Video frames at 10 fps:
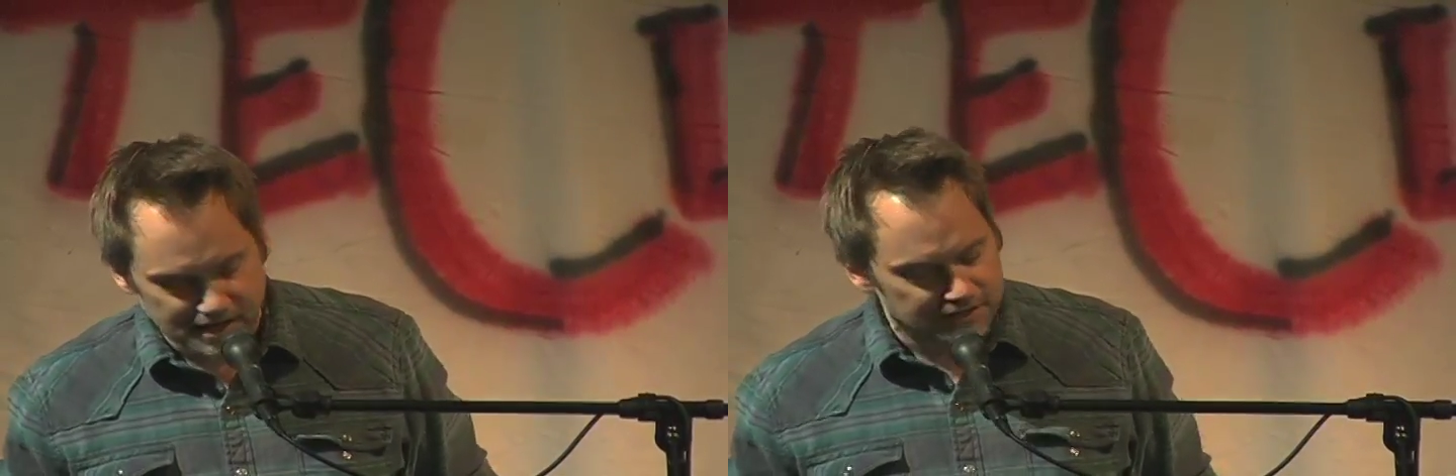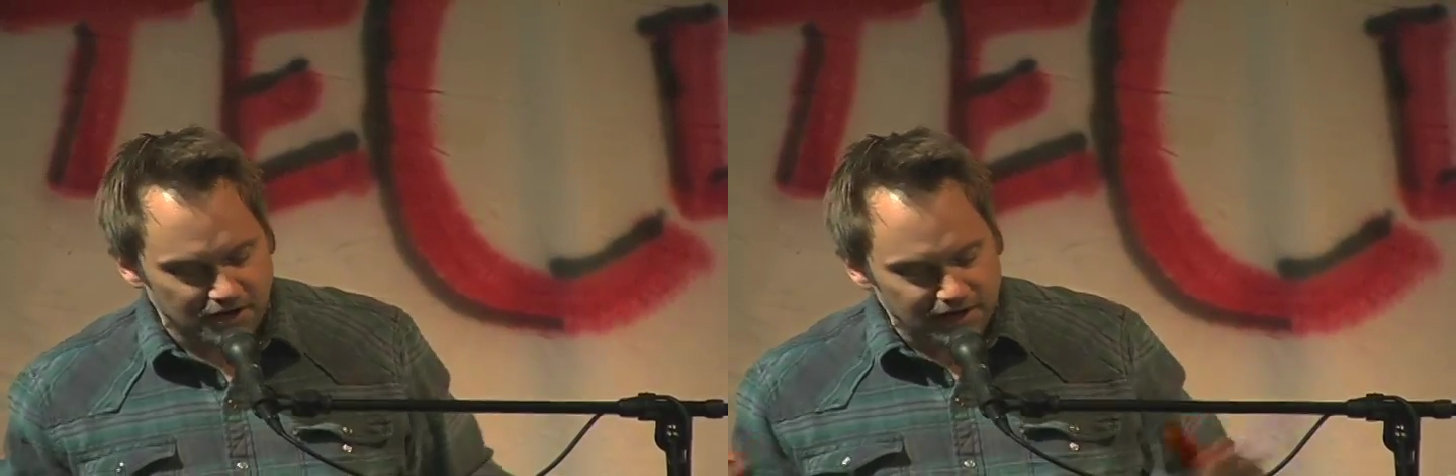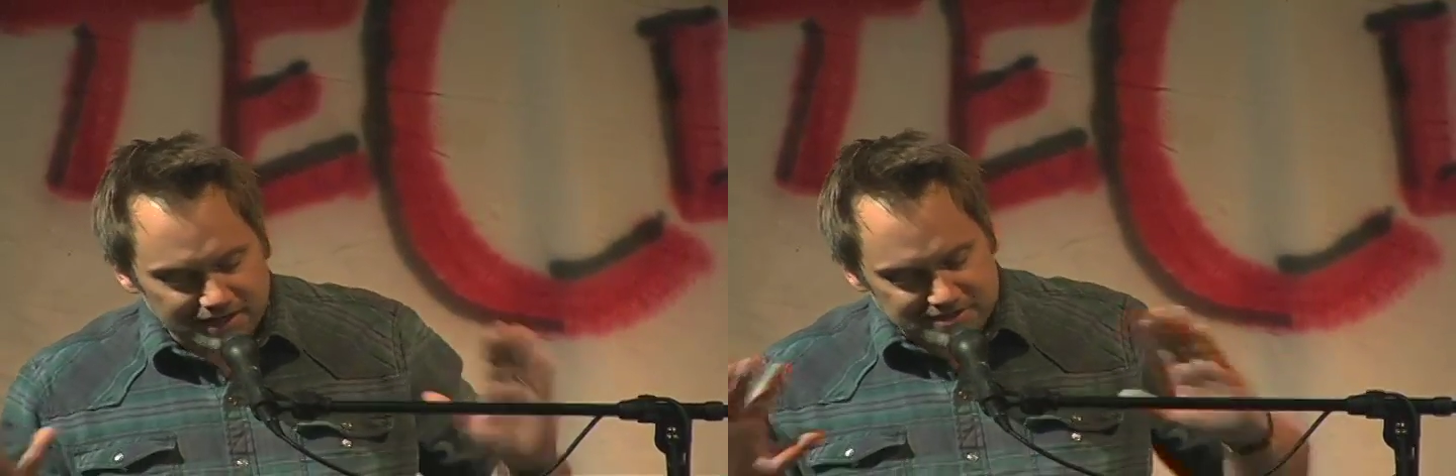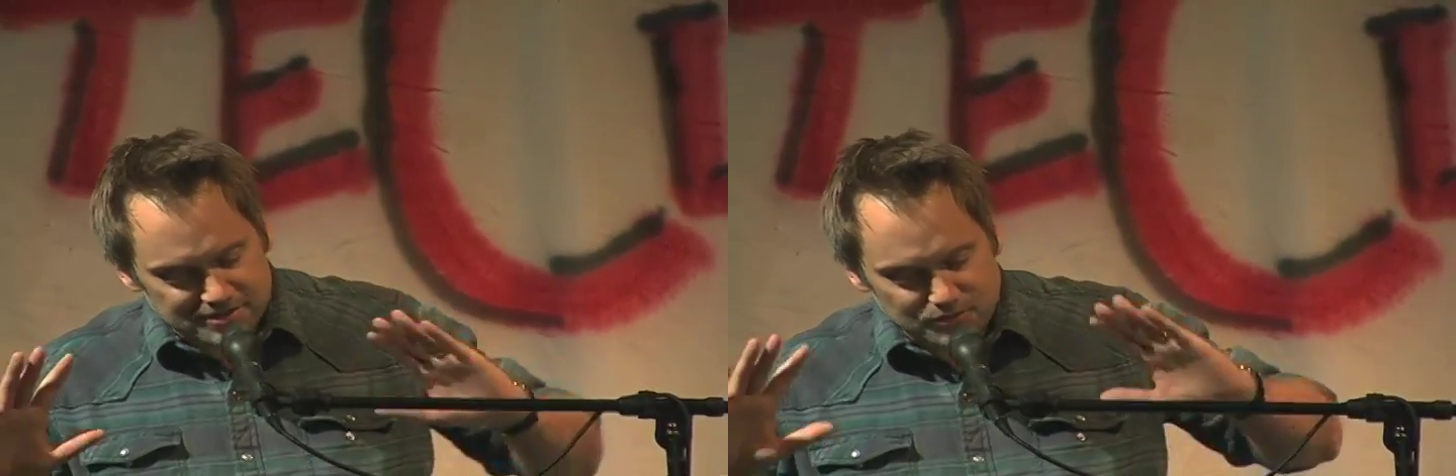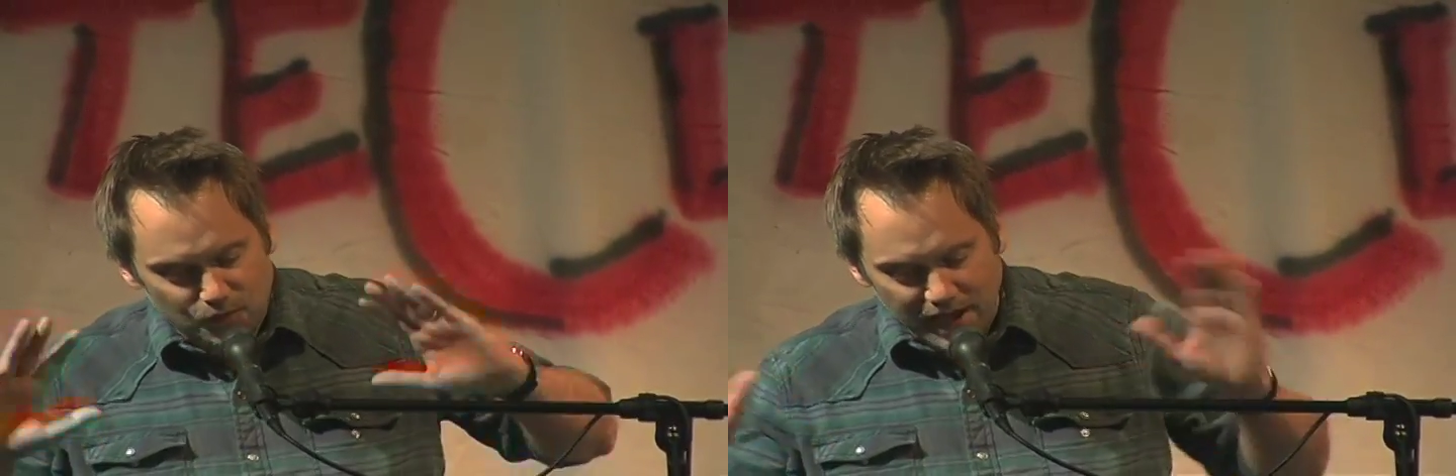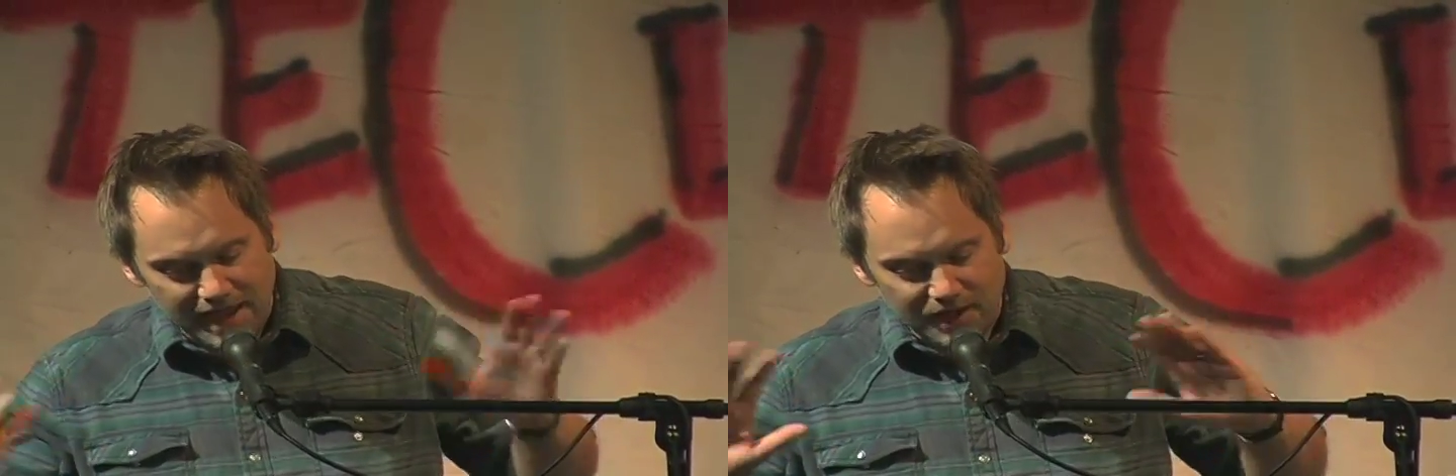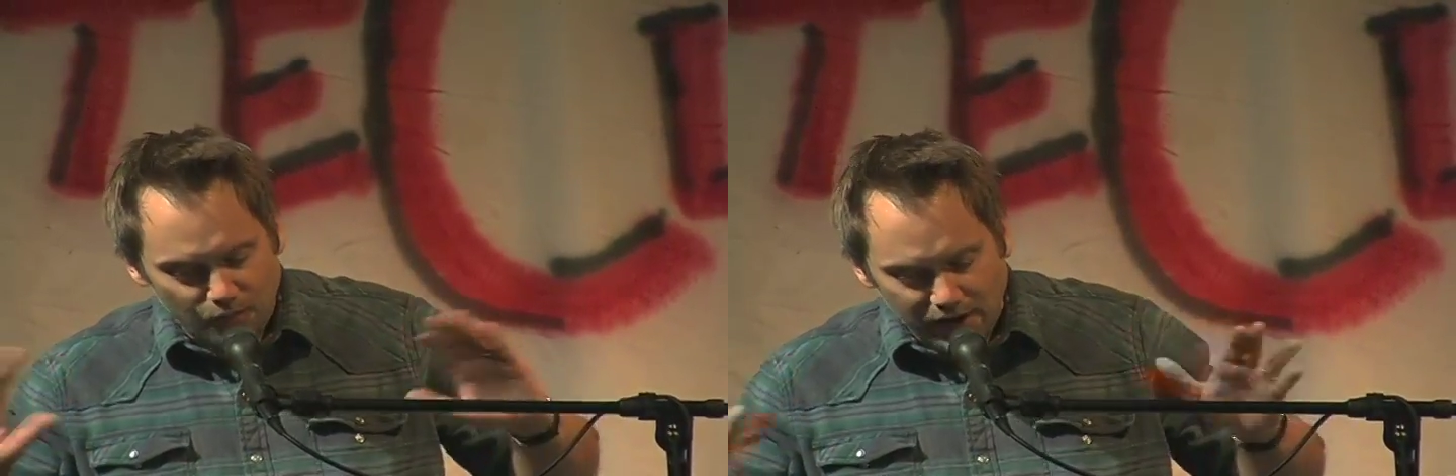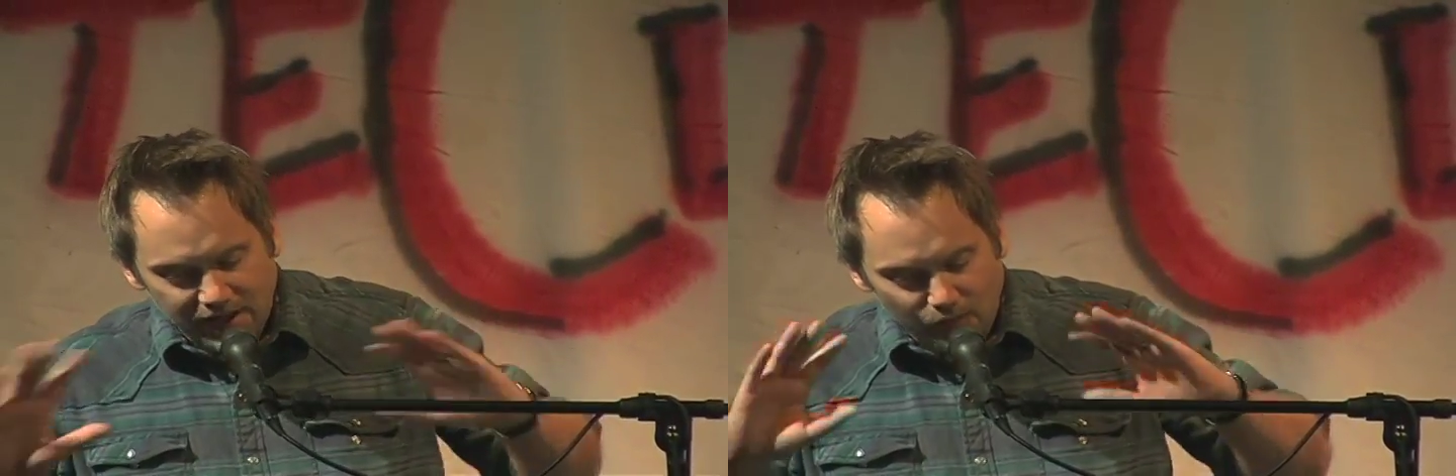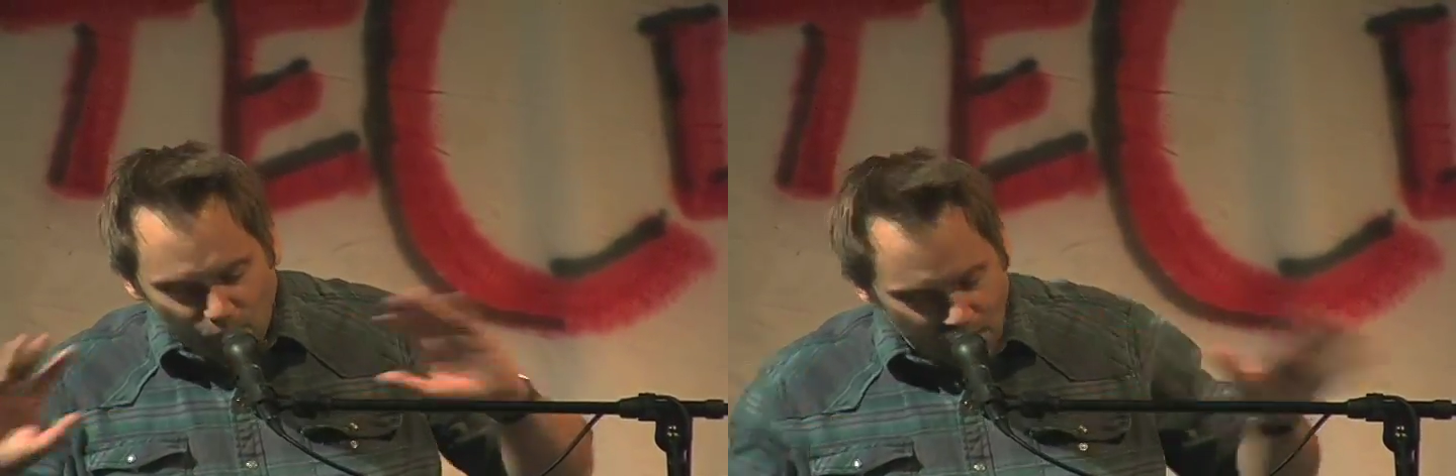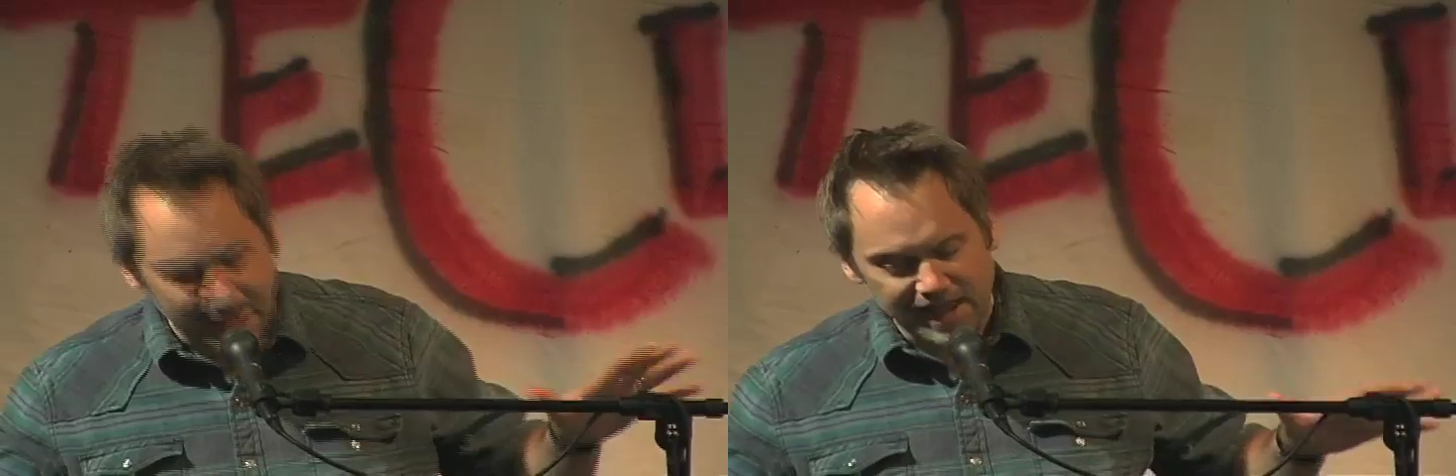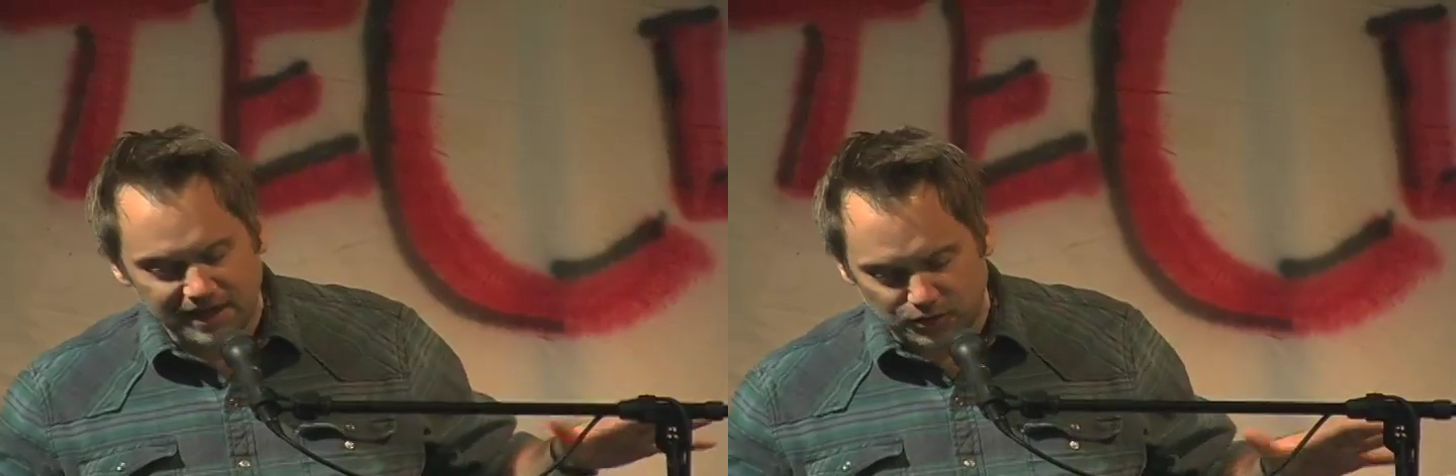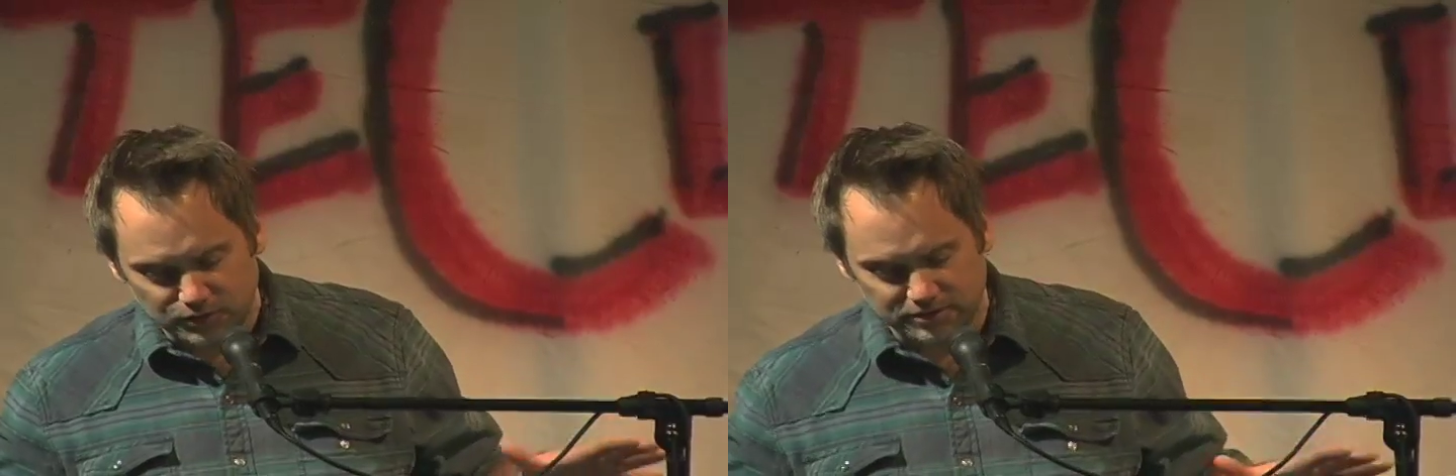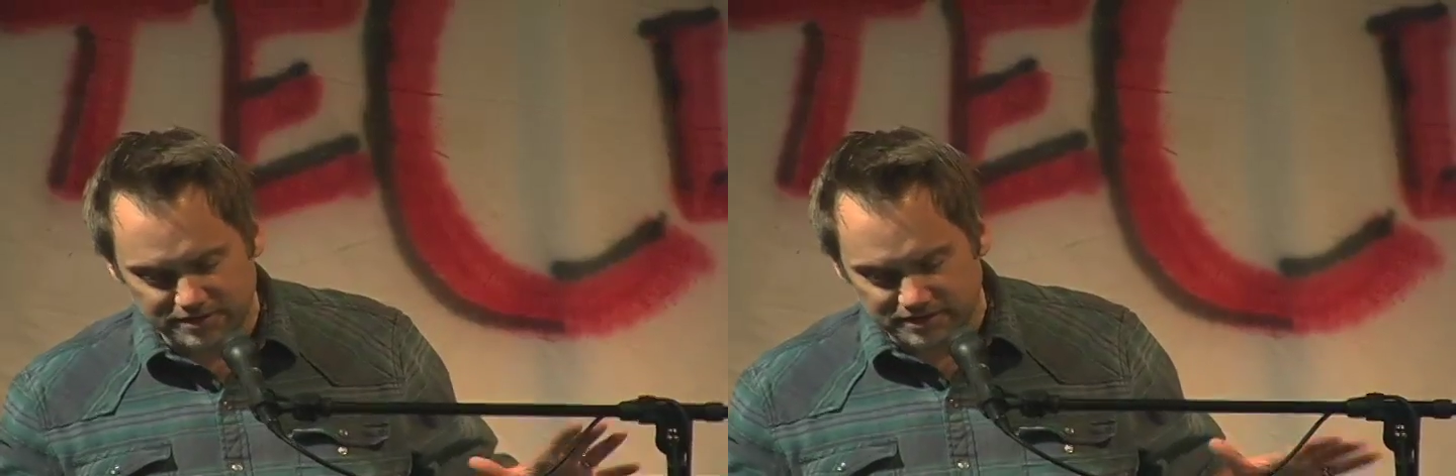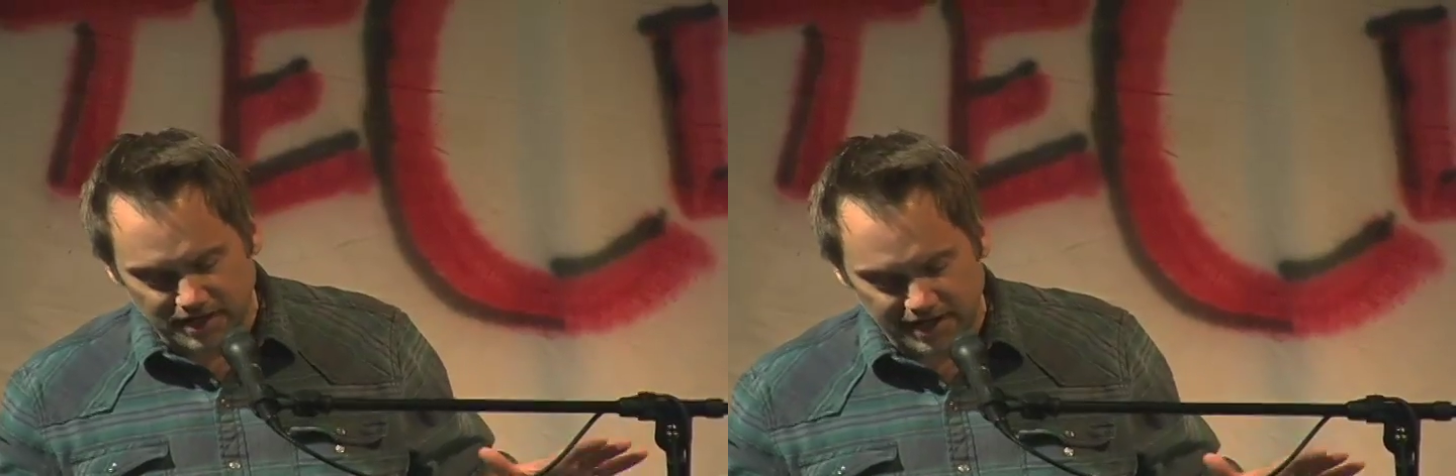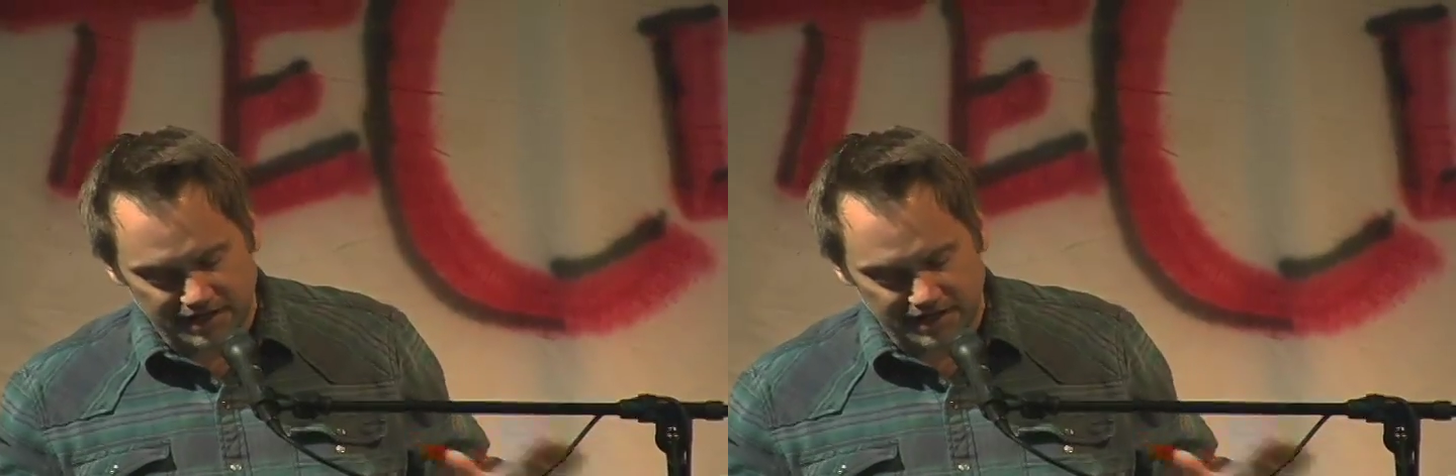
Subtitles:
Dark is just way, way, way cooler than light.